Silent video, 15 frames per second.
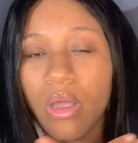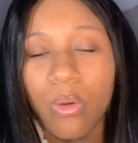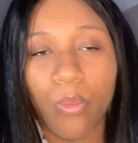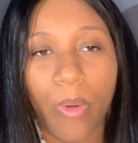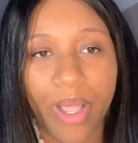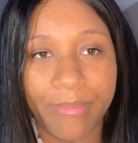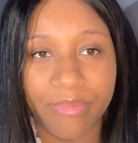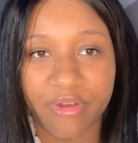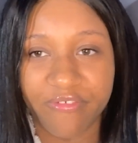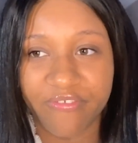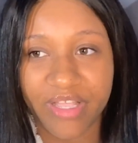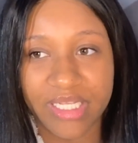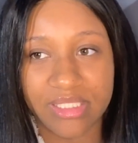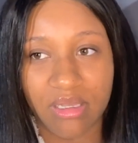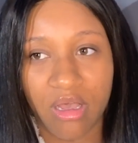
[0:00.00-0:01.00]
wipe your
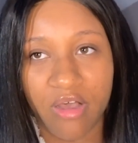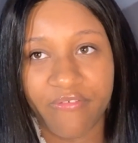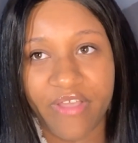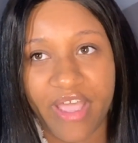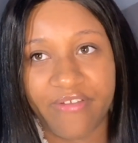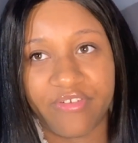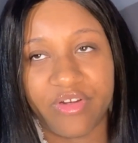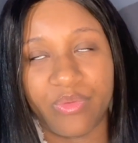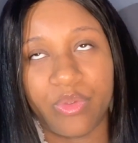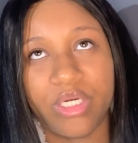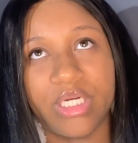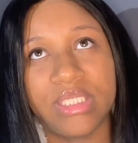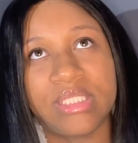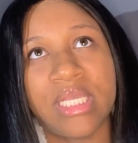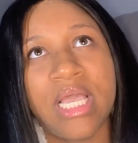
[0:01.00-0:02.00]
face off
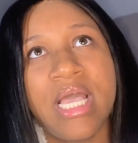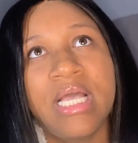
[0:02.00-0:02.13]
afterwards.